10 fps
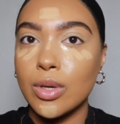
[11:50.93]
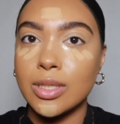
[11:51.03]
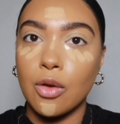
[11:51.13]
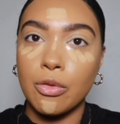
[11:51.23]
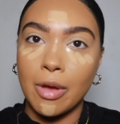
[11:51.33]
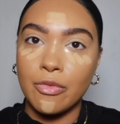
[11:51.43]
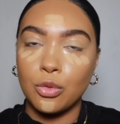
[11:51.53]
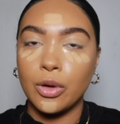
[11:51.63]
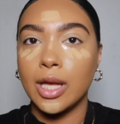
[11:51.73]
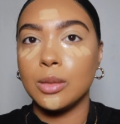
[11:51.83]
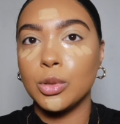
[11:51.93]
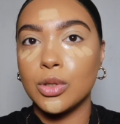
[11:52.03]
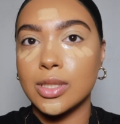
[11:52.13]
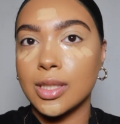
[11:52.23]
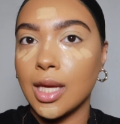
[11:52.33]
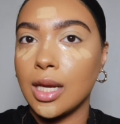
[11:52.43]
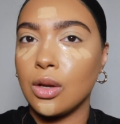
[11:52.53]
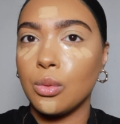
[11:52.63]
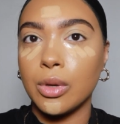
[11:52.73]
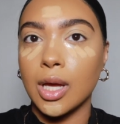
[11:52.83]
I always start with my forehead because again,
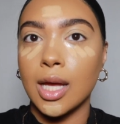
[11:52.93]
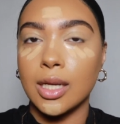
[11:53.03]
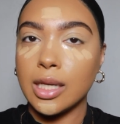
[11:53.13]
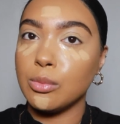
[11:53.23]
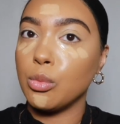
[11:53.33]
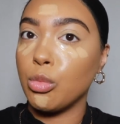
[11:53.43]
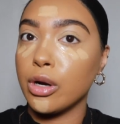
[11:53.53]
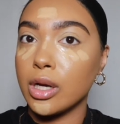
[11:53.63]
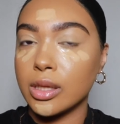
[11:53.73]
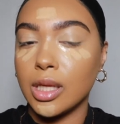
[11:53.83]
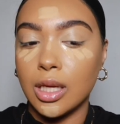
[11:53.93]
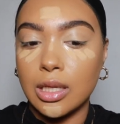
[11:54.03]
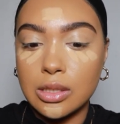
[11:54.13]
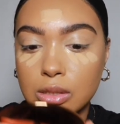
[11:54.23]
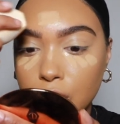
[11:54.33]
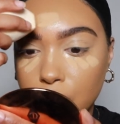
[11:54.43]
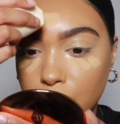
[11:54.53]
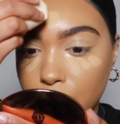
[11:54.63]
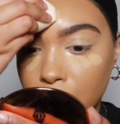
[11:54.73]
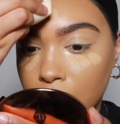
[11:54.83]
I don't want to add any more product there, so
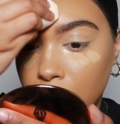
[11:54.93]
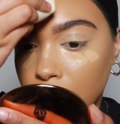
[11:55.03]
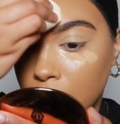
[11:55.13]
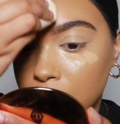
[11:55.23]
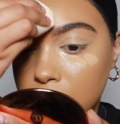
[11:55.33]
I'm